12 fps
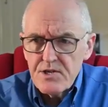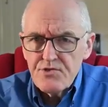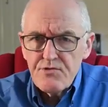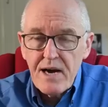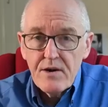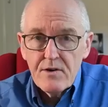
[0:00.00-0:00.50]

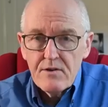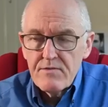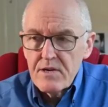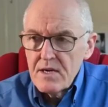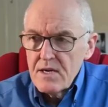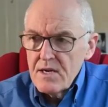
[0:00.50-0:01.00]
Shroud
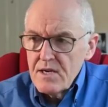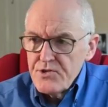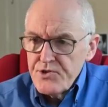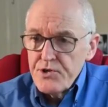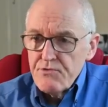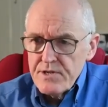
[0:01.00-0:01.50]
of
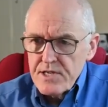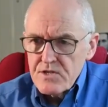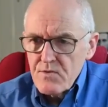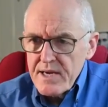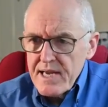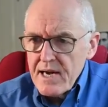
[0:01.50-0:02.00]
Turin,
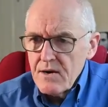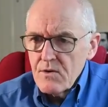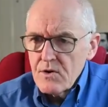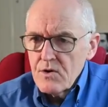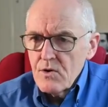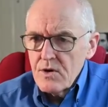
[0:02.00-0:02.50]
as we
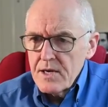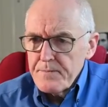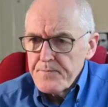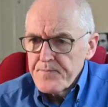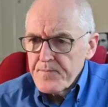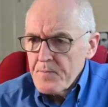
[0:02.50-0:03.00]
now call it.